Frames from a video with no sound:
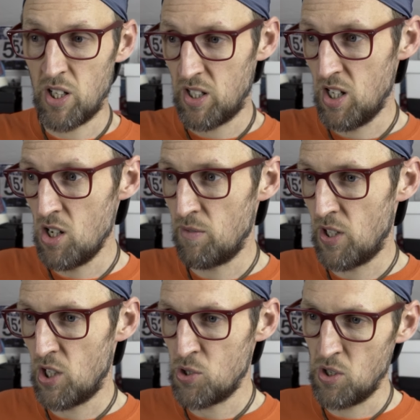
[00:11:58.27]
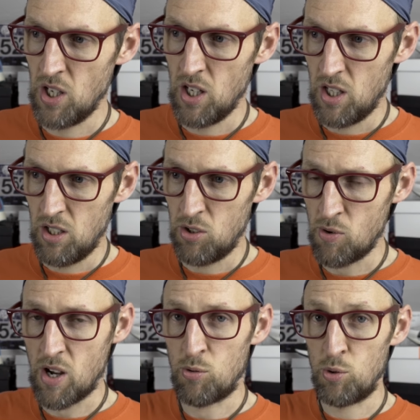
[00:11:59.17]
kind of universe,
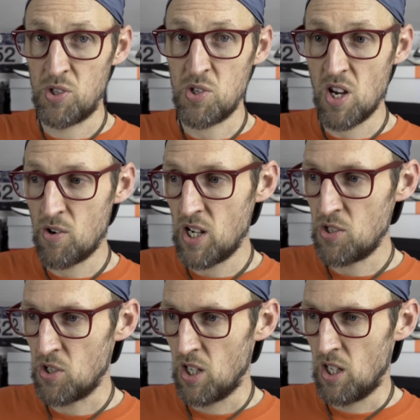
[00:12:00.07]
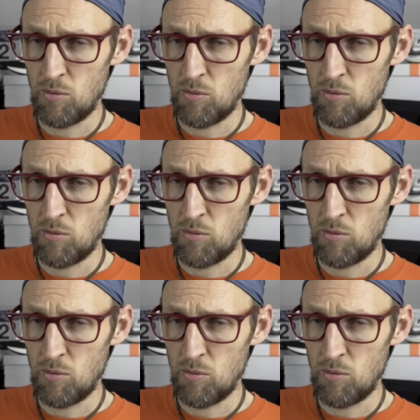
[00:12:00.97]
throughout all the series.